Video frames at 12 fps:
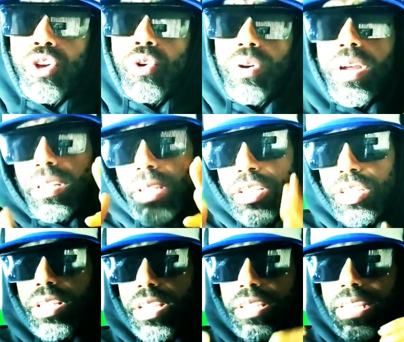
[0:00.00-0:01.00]
So
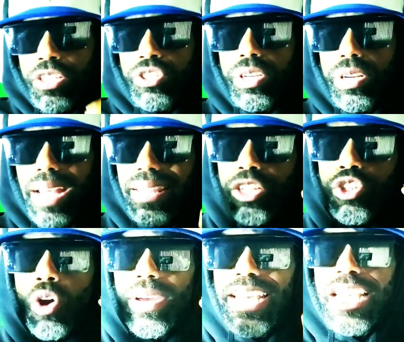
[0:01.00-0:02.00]
let's listen to I think
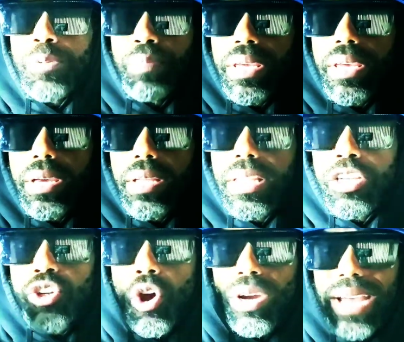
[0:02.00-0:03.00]
it's called ESP. I
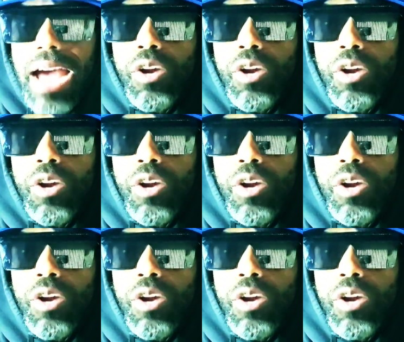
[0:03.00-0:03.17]
think it's called